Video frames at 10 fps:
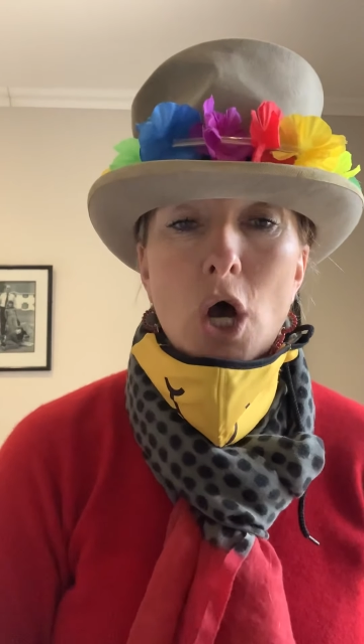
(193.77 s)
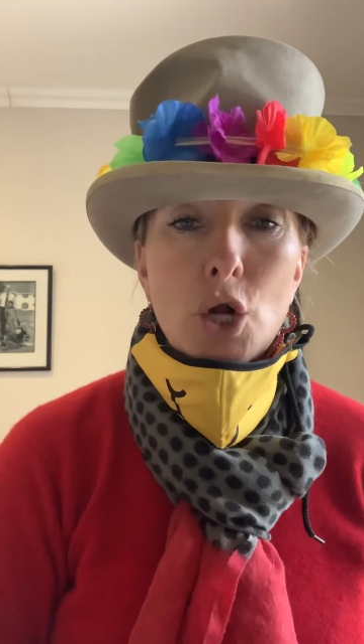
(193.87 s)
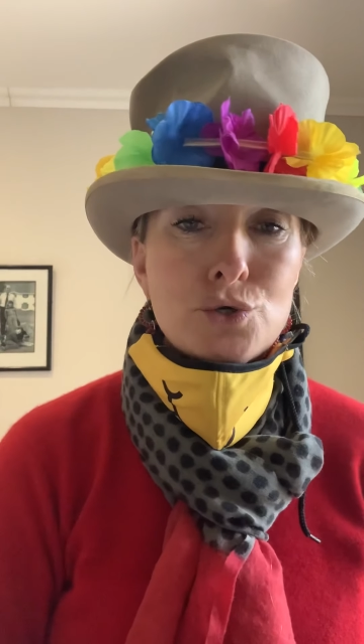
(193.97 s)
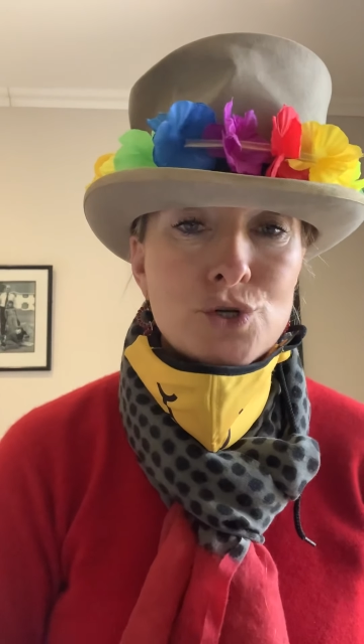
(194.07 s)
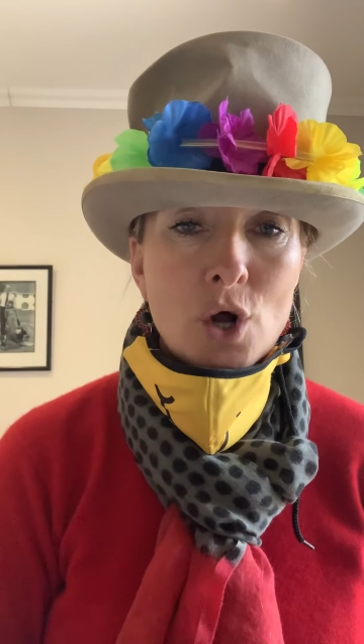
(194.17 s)

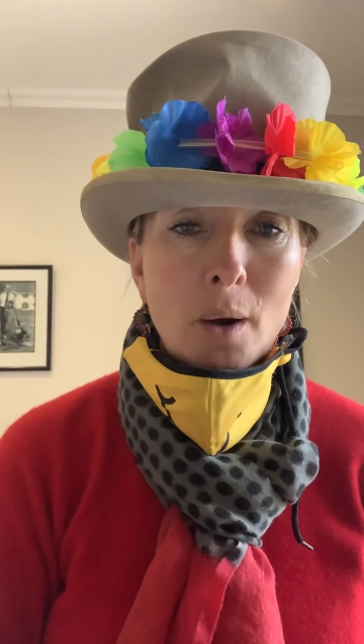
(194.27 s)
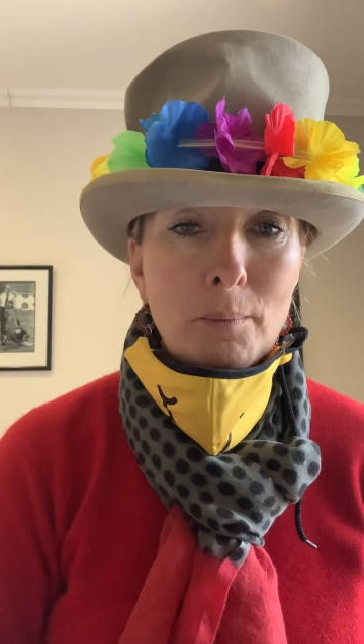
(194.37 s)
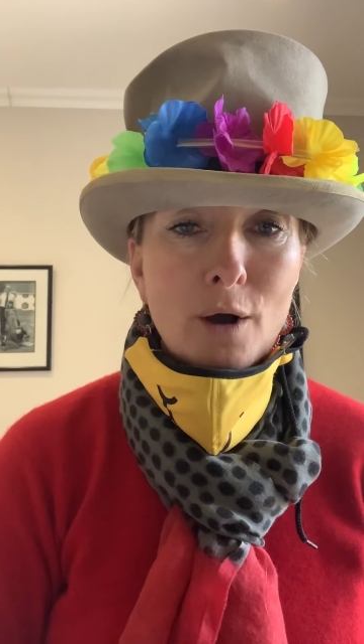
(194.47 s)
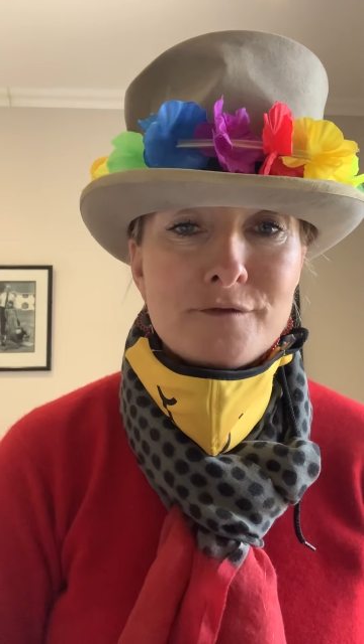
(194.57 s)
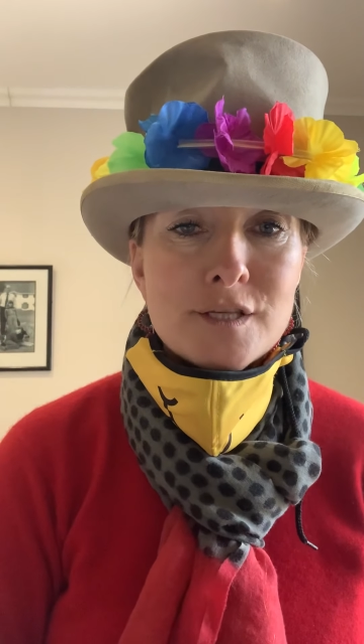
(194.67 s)
On
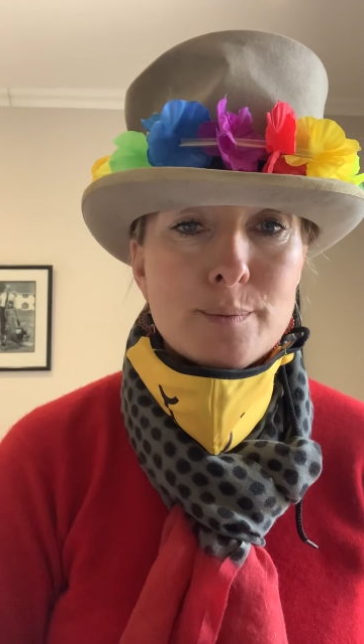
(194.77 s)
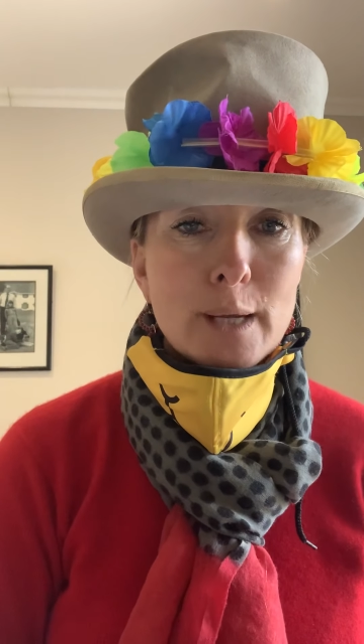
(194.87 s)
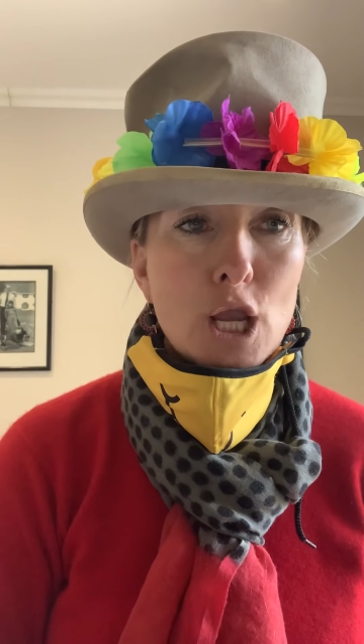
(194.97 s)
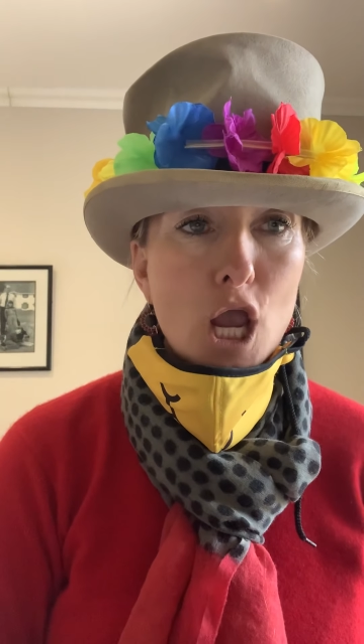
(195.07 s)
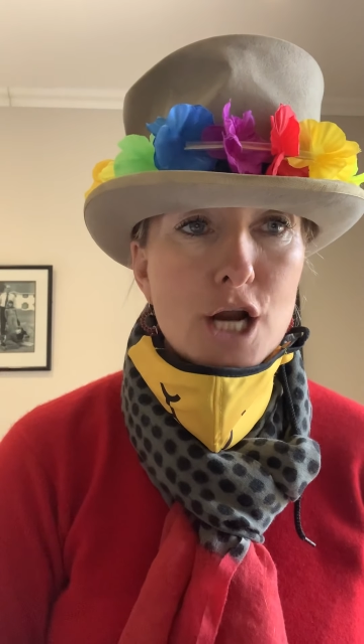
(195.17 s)
Top of
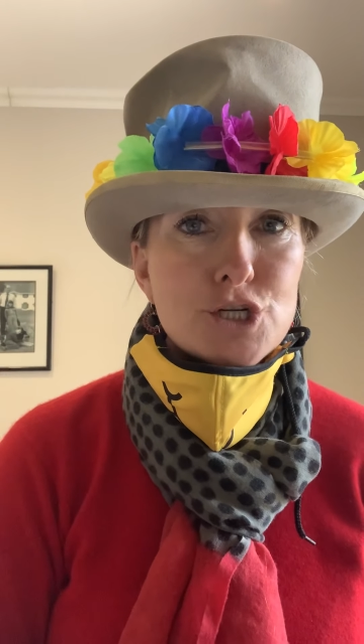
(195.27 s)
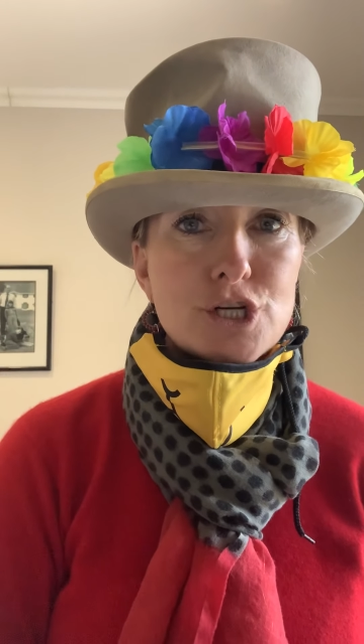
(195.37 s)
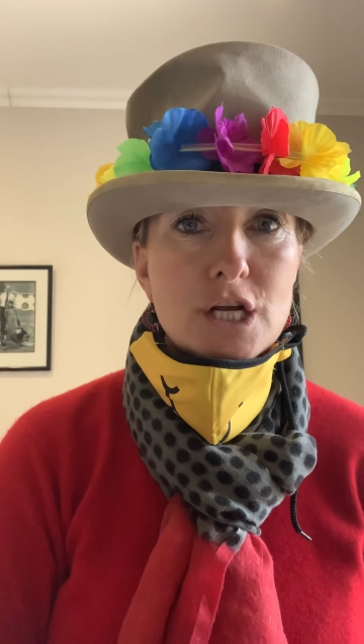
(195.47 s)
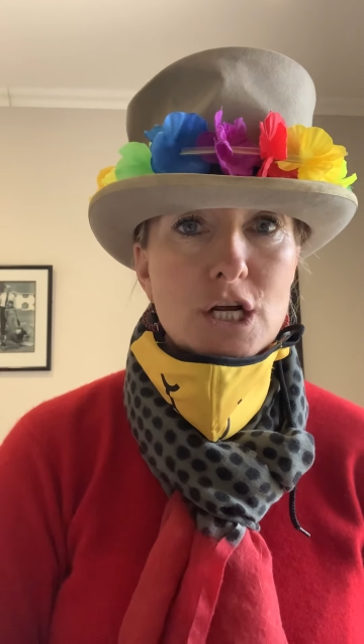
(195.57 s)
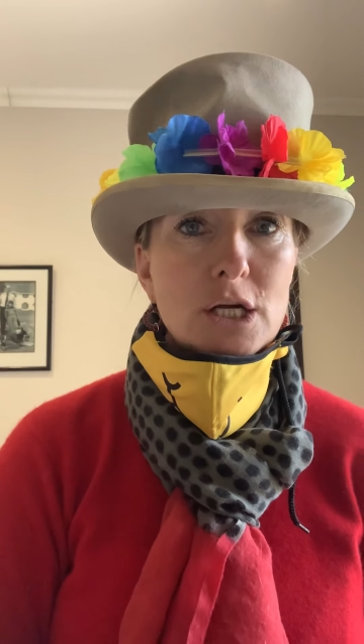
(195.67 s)

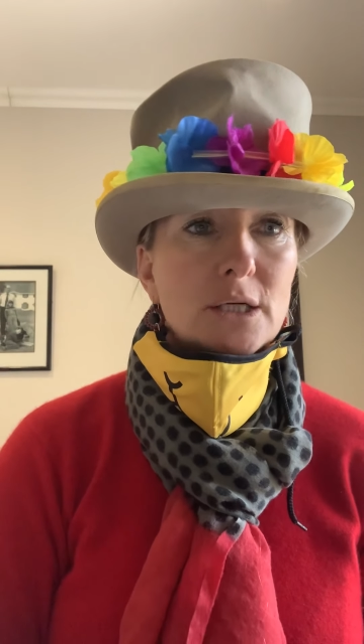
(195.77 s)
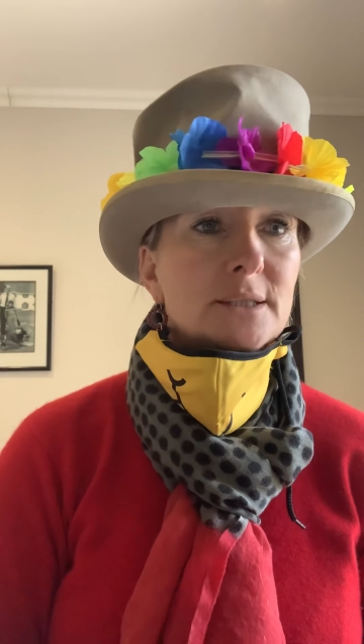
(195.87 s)
Spaghetti.